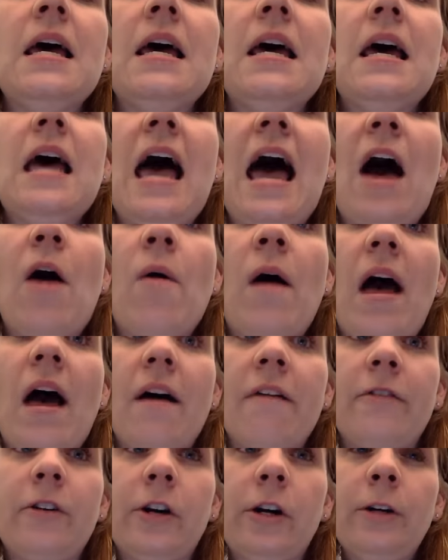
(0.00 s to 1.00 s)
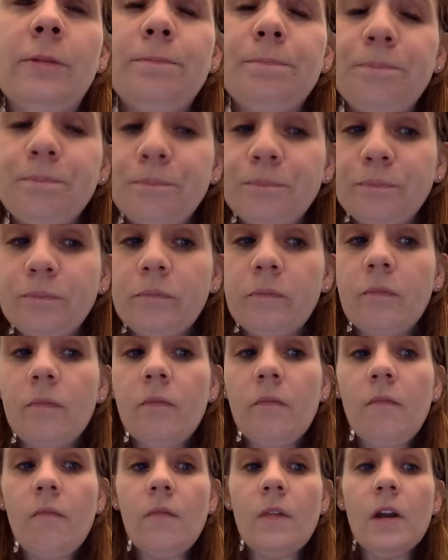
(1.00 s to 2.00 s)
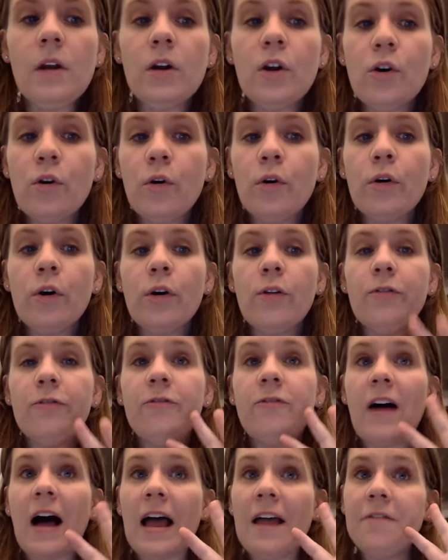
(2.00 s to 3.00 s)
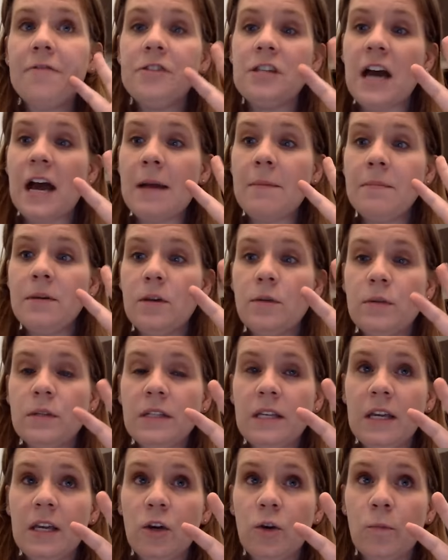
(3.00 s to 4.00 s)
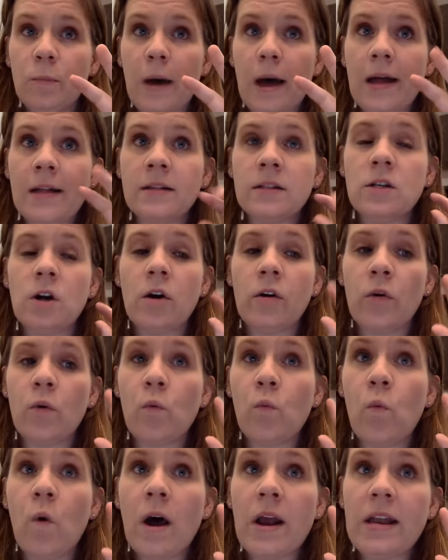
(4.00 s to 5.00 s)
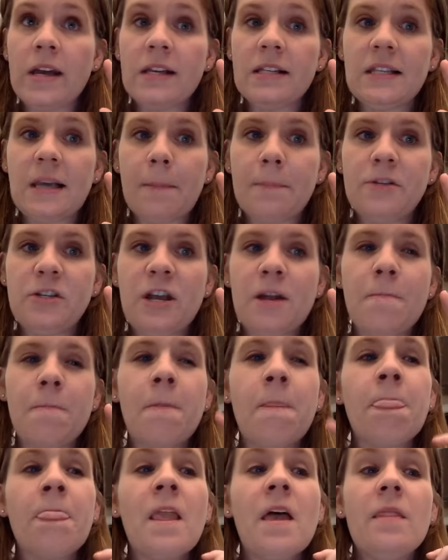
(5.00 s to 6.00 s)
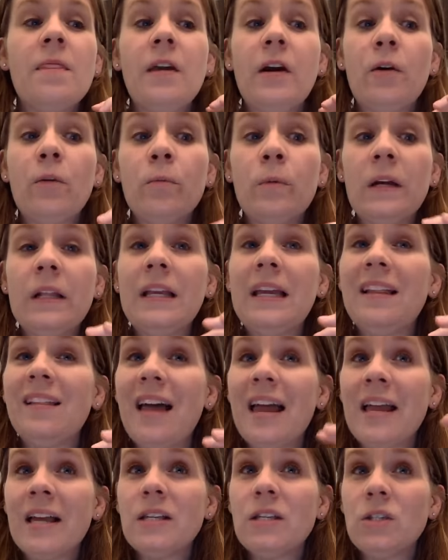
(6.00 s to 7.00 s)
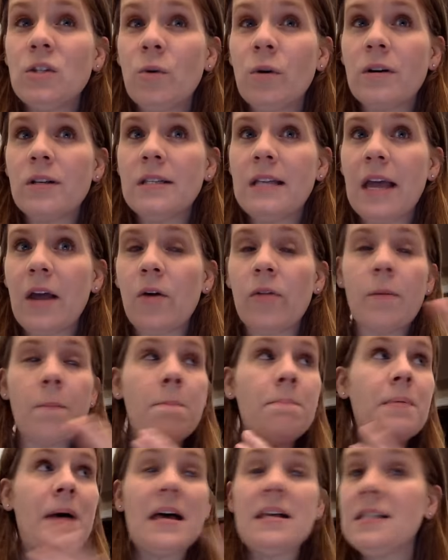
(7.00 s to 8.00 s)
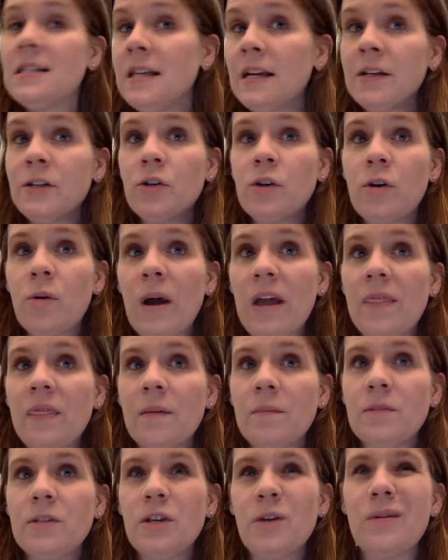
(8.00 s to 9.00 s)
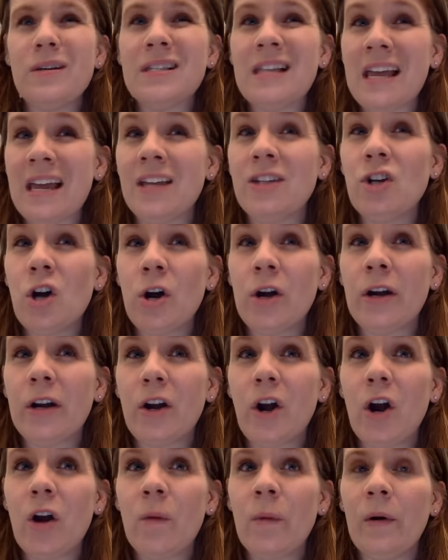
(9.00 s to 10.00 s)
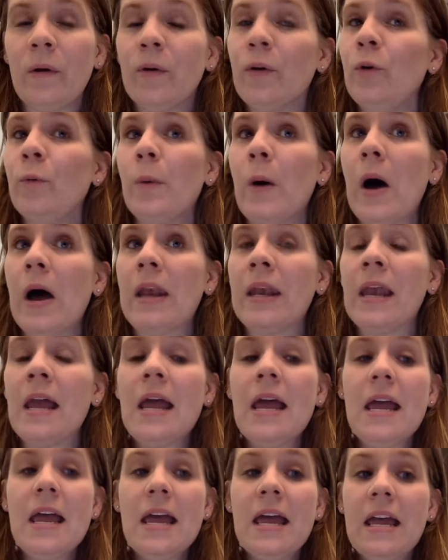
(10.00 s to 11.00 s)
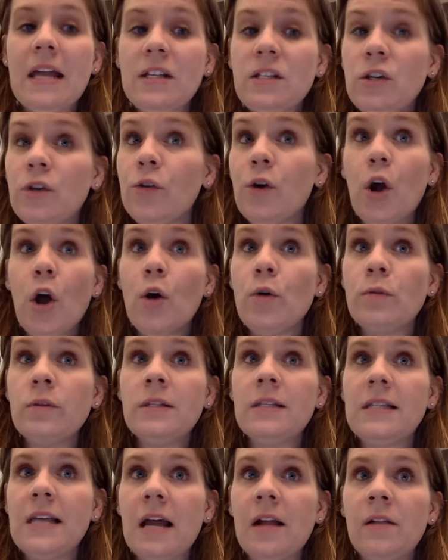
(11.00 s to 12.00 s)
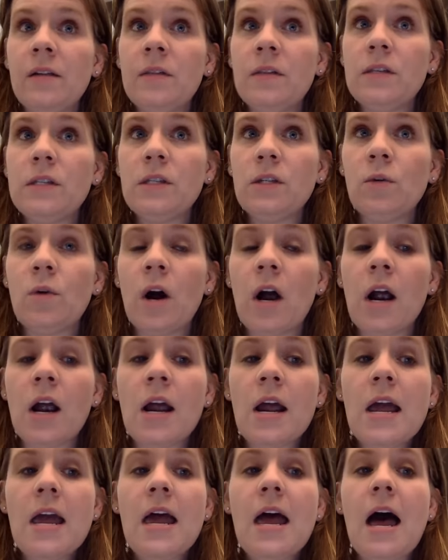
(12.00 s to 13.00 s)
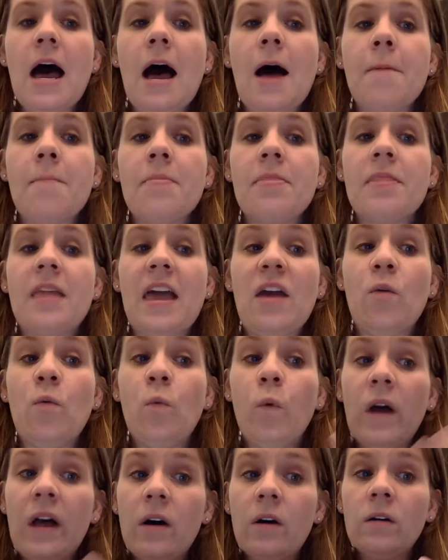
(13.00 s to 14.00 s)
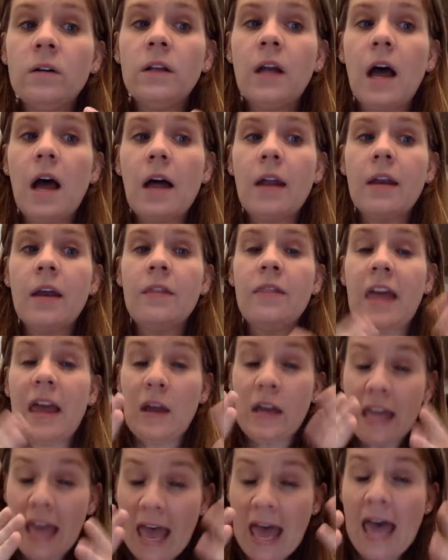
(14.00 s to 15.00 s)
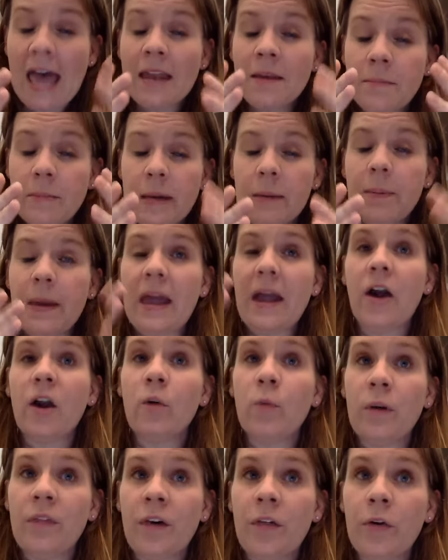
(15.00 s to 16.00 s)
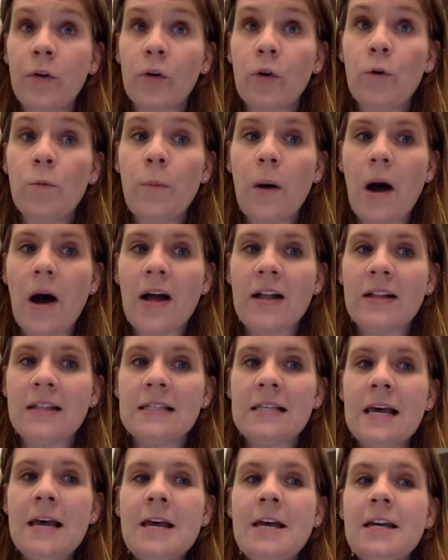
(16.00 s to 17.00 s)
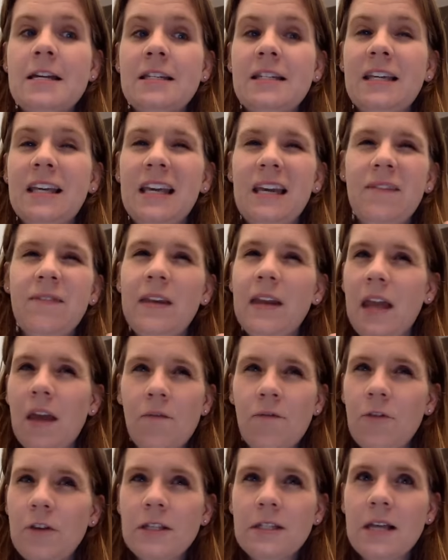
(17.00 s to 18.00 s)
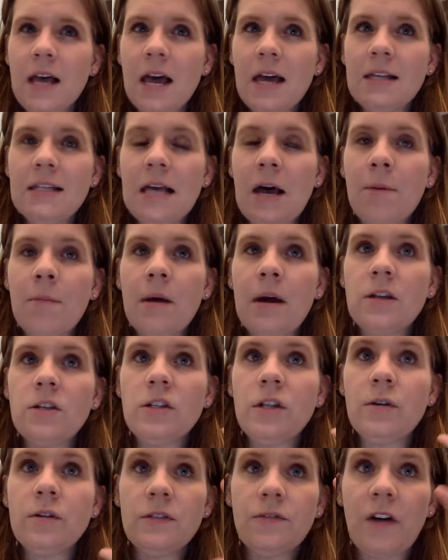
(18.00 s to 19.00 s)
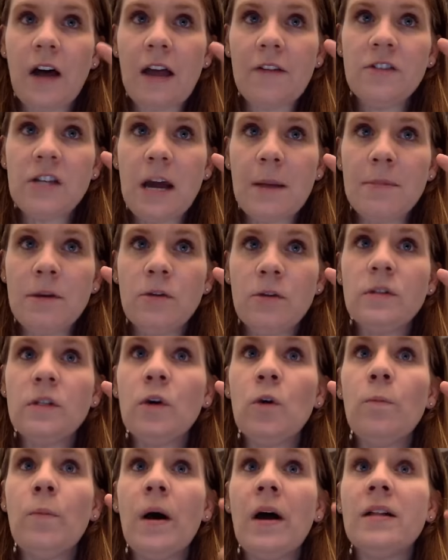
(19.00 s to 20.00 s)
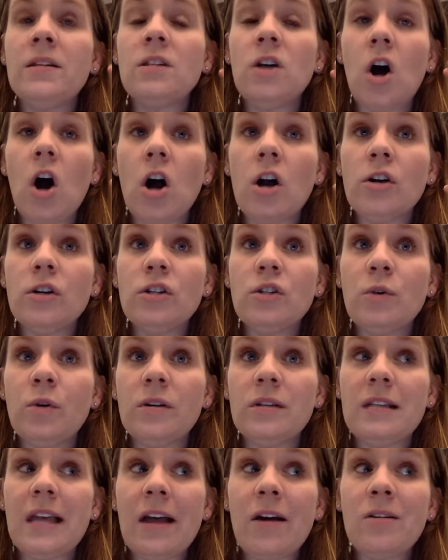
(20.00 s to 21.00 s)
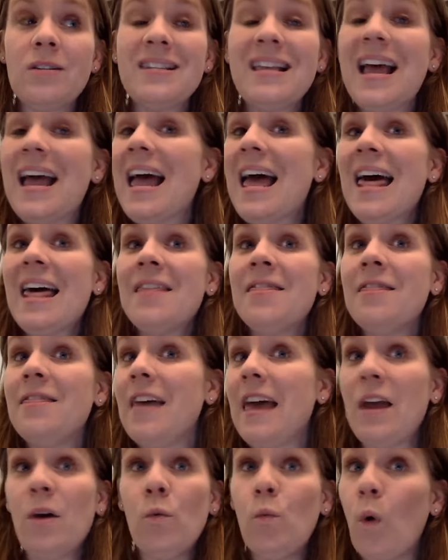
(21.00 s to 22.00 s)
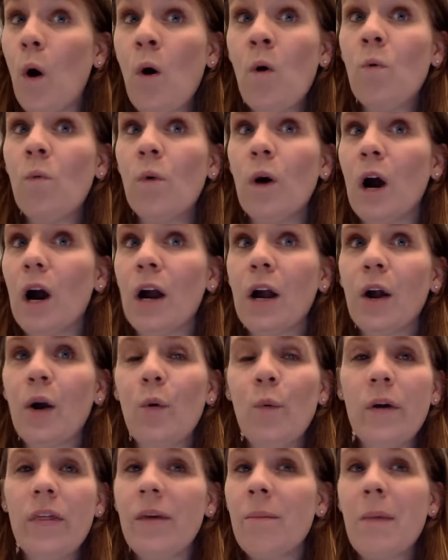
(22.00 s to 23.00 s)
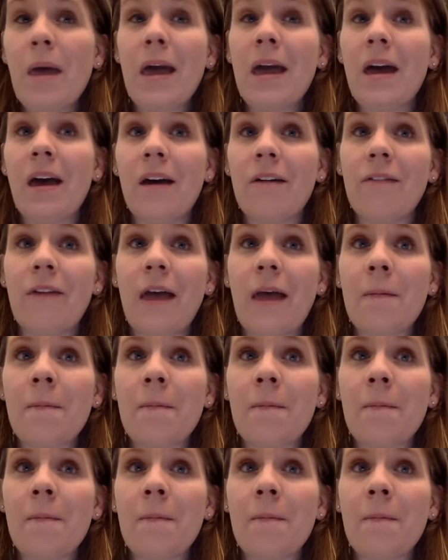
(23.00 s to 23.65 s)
However, Kroger five-time use e-coupons are the one exception. They're really like a store sale. The best thing to equate them to is like a Target cartwheel coupon. It's your own sale in the store. Um, they will not, they can be paired with other coupons. To even emphasize how much those five-time use coupons are store sales, they won't work with a mega event.